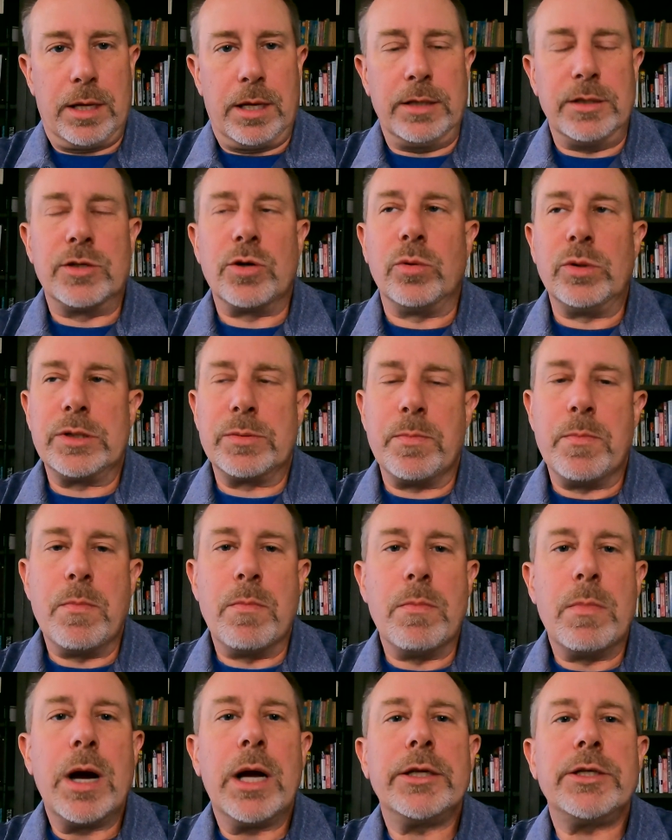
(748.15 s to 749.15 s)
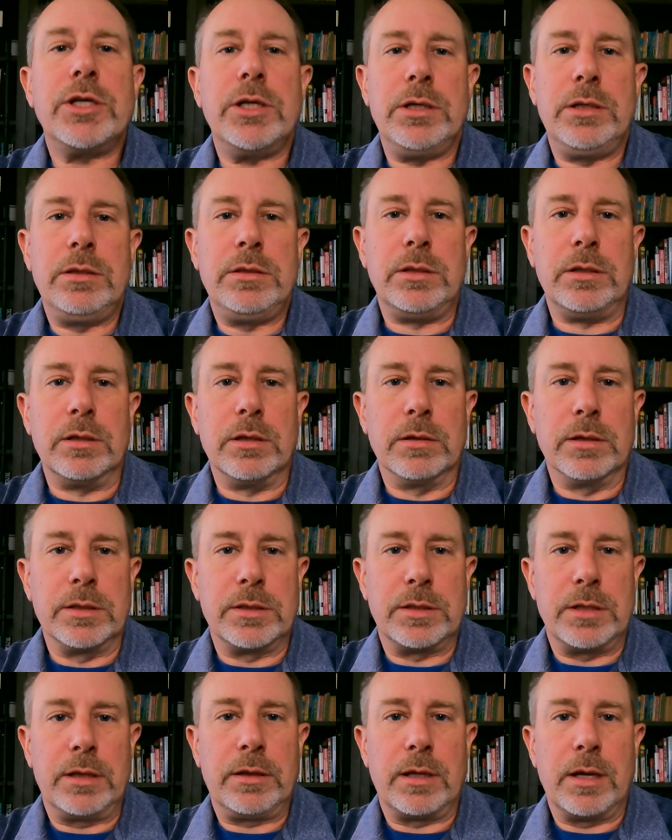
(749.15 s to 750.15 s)
And so it's much easier to
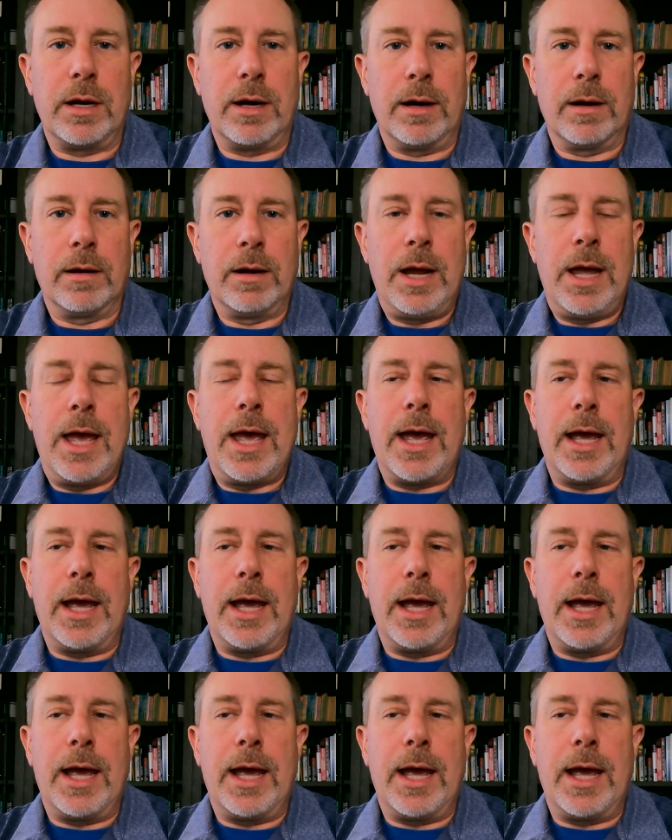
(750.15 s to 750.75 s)
sit there